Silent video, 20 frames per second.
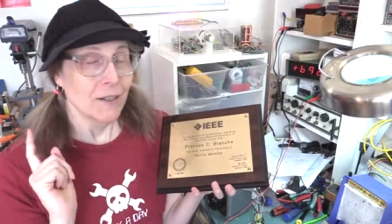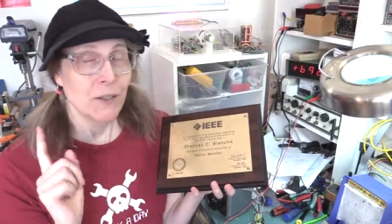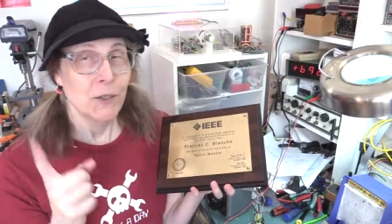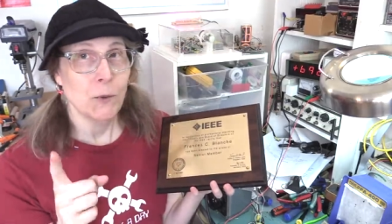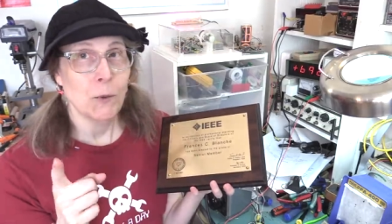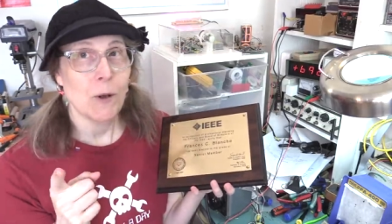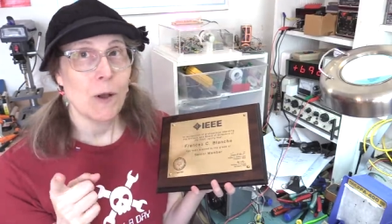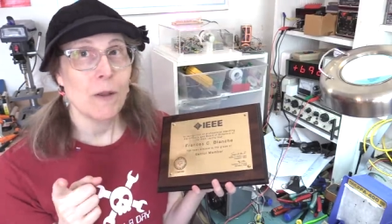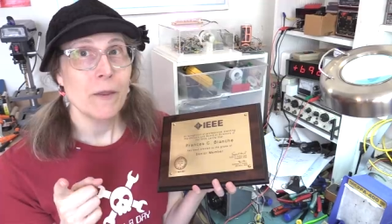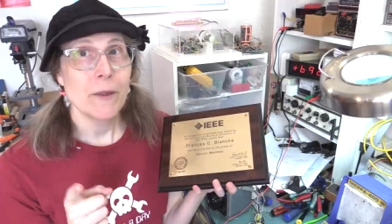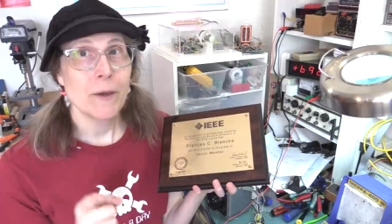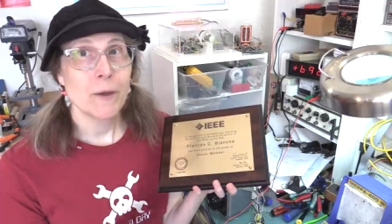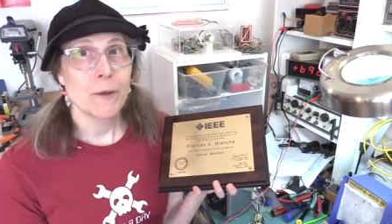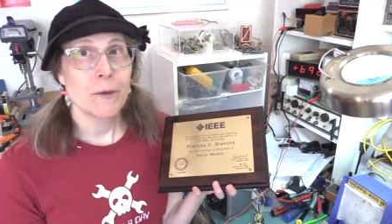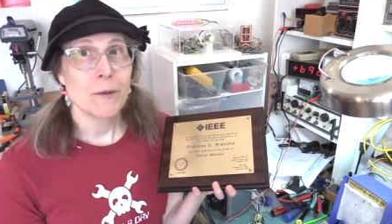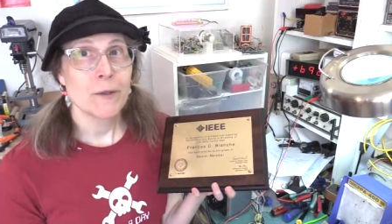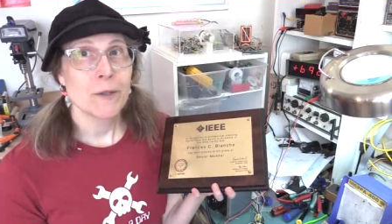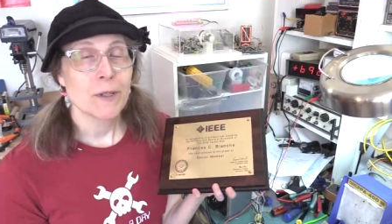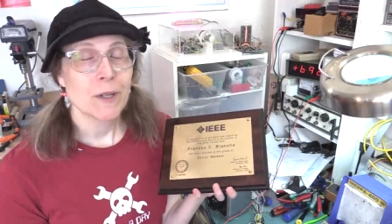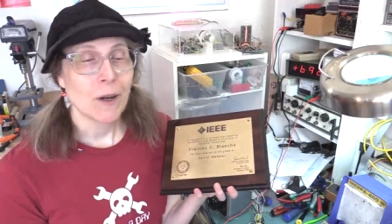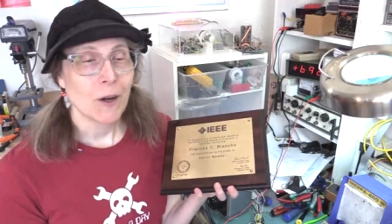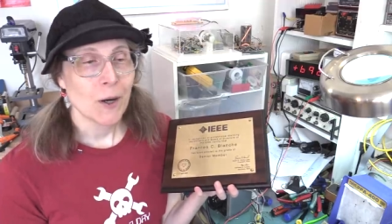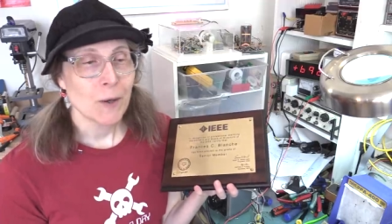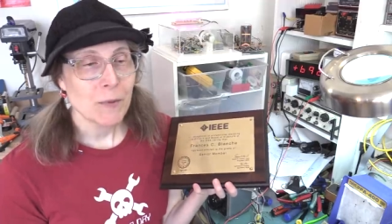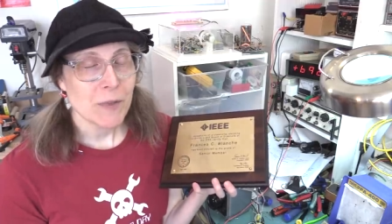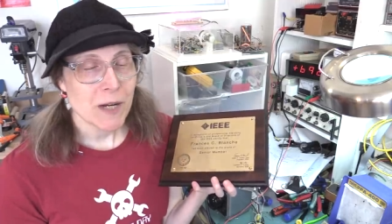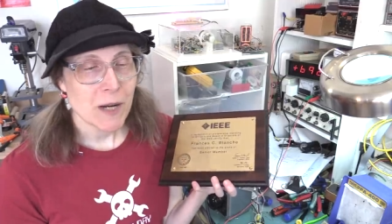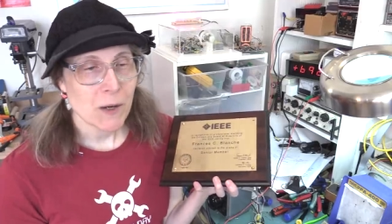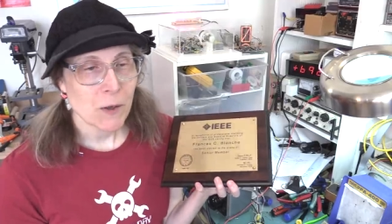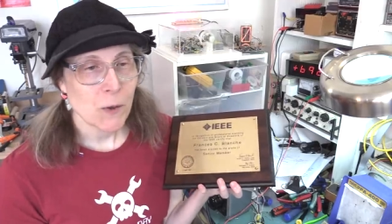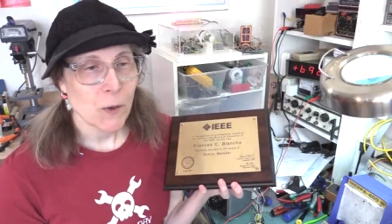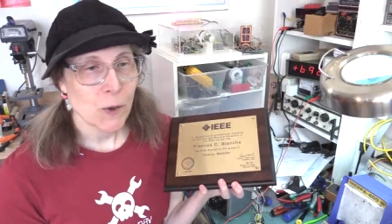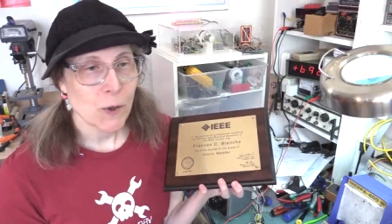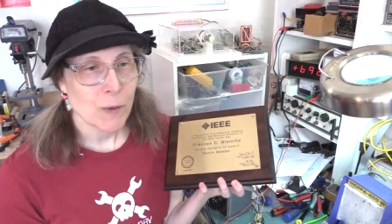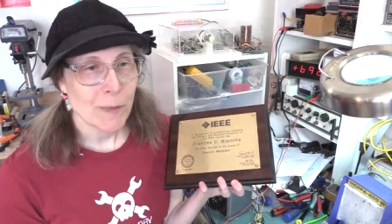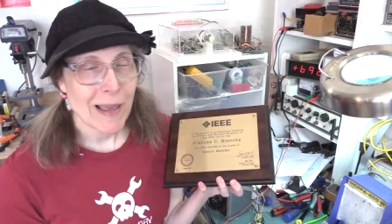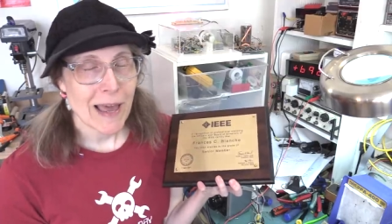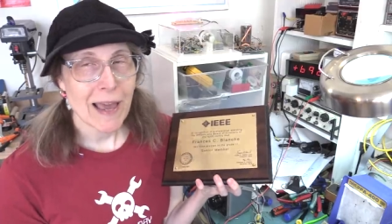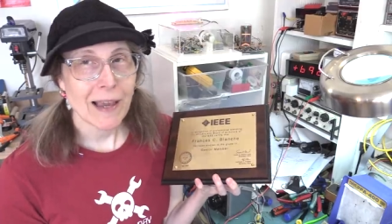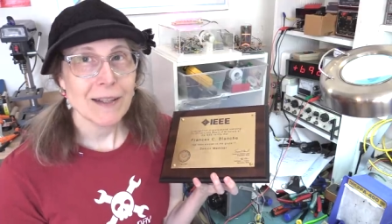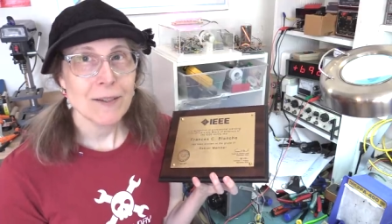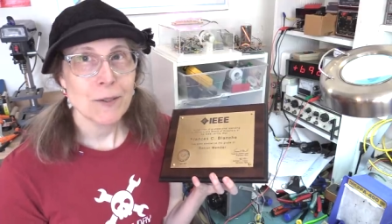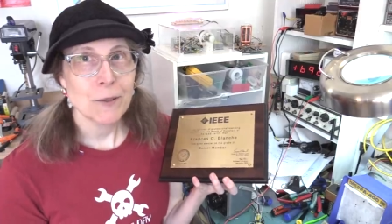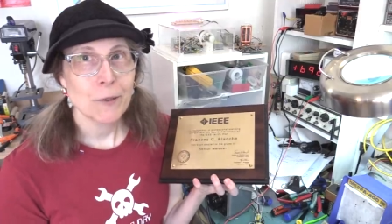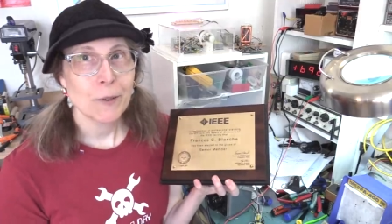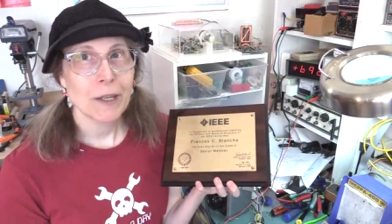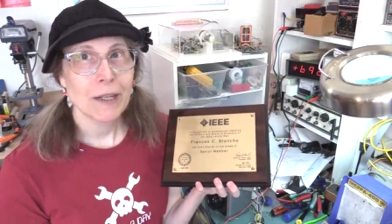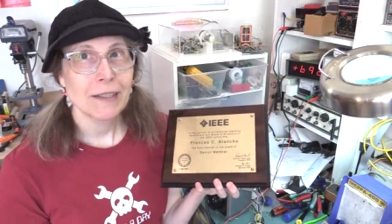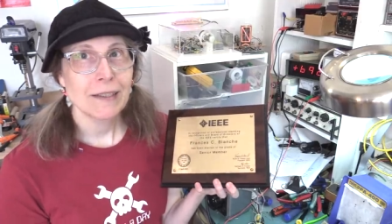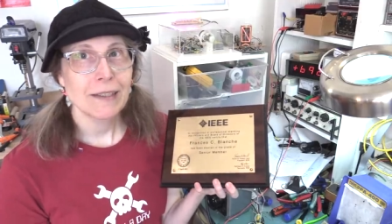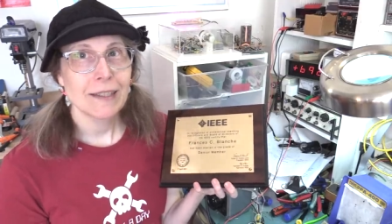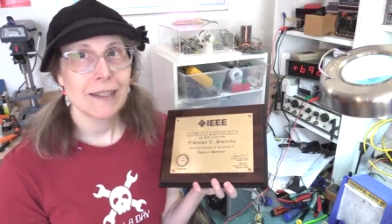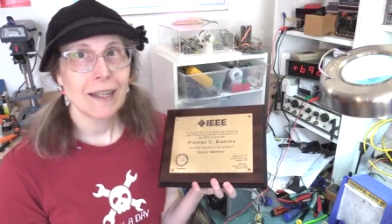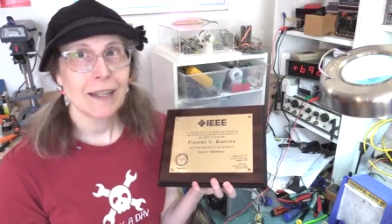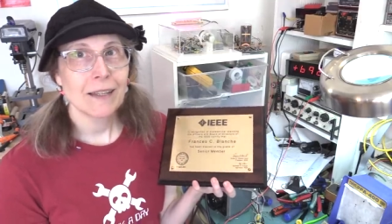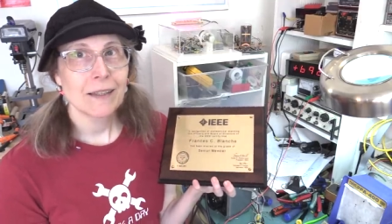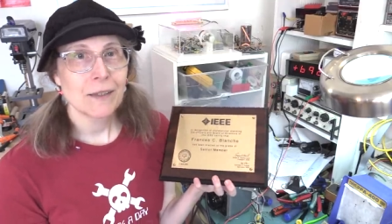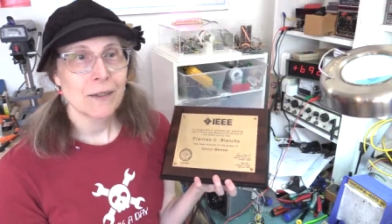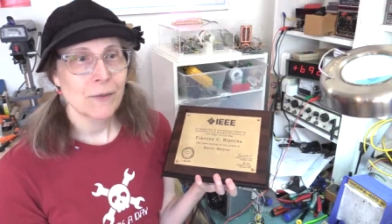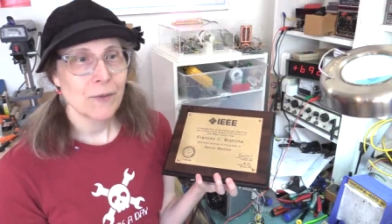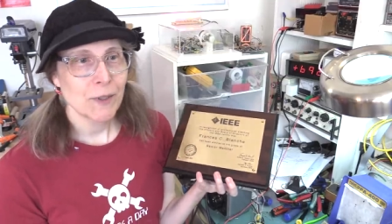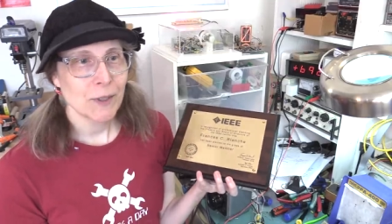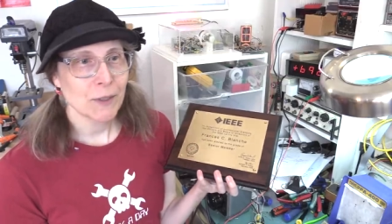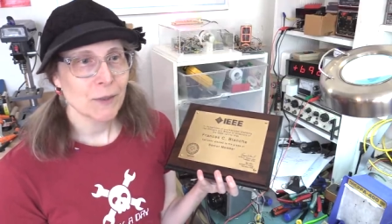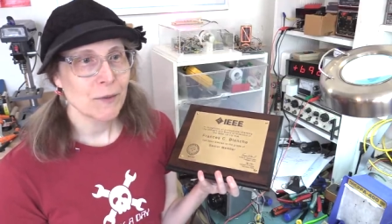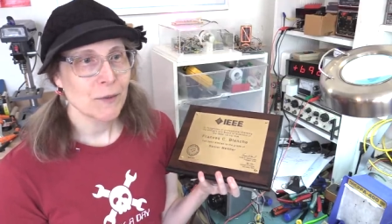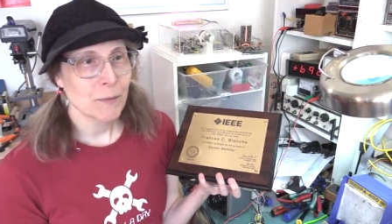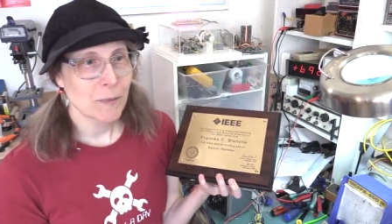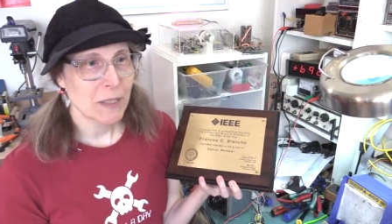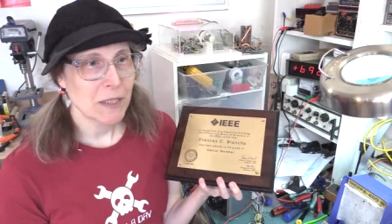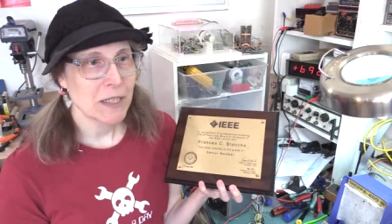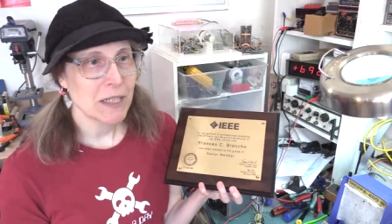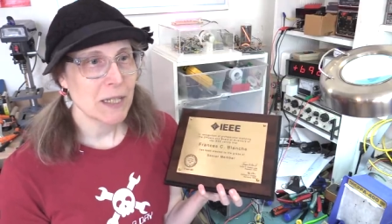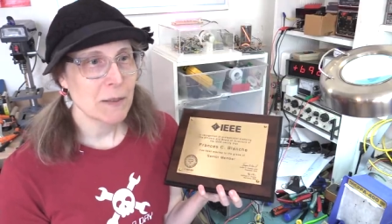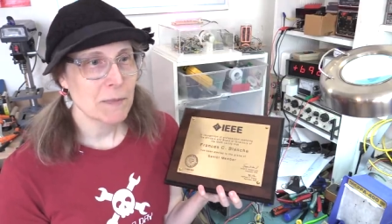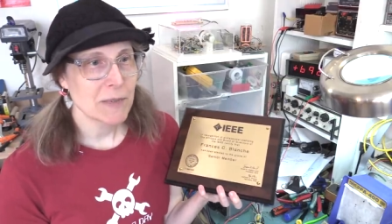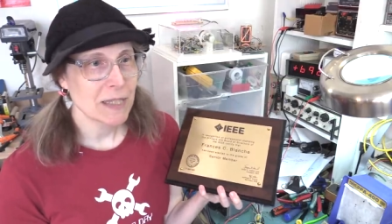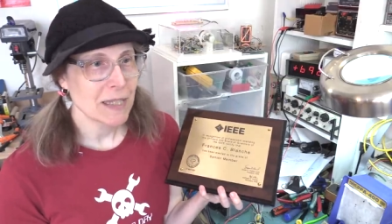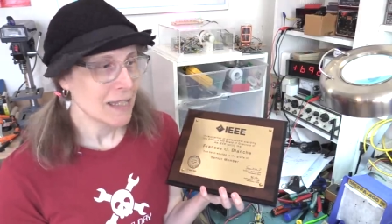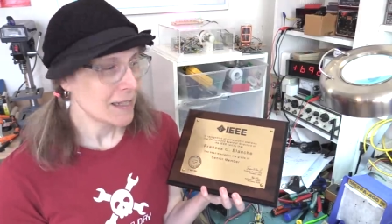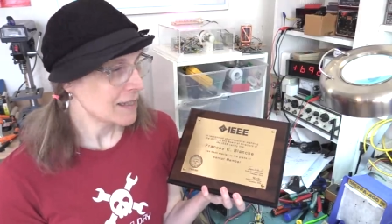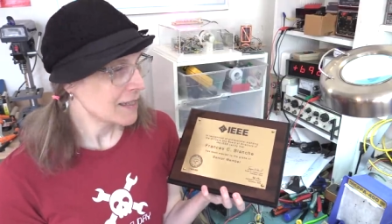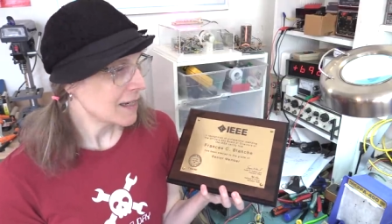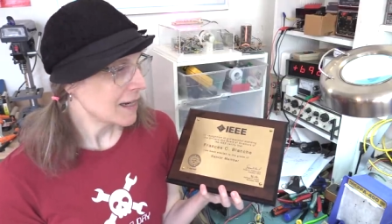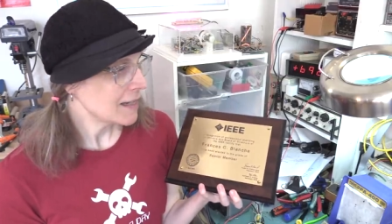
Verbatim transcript: To all those armchair quarterbacks who like to yell at the field from the cheap seats,